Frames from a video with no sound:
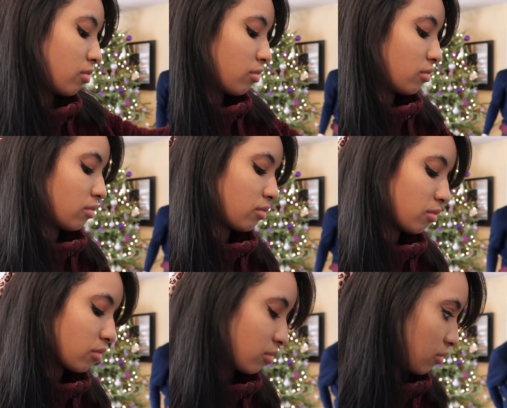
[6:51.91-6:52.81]

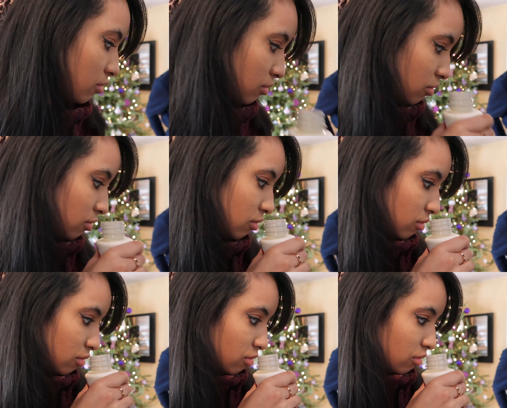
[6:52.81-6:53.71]

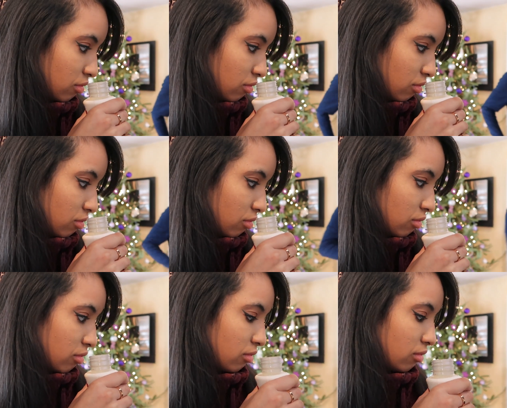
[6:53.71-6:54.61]

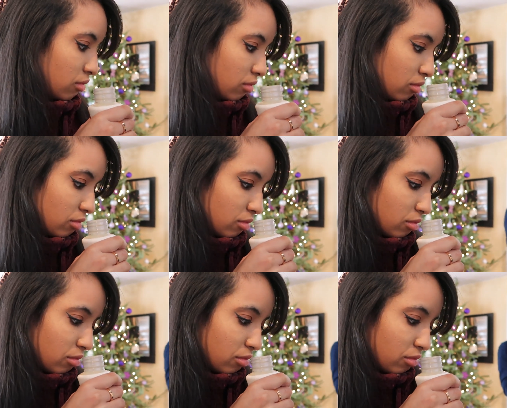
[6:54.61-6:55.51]

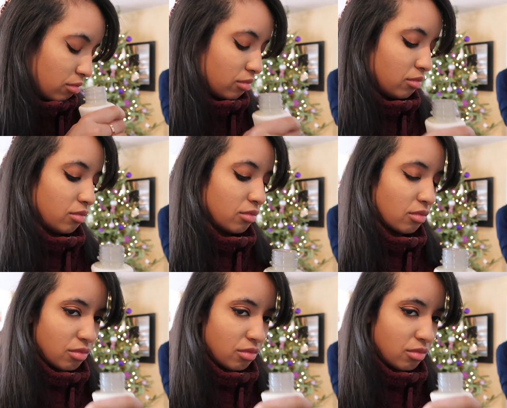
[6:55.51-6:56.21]
[no speech]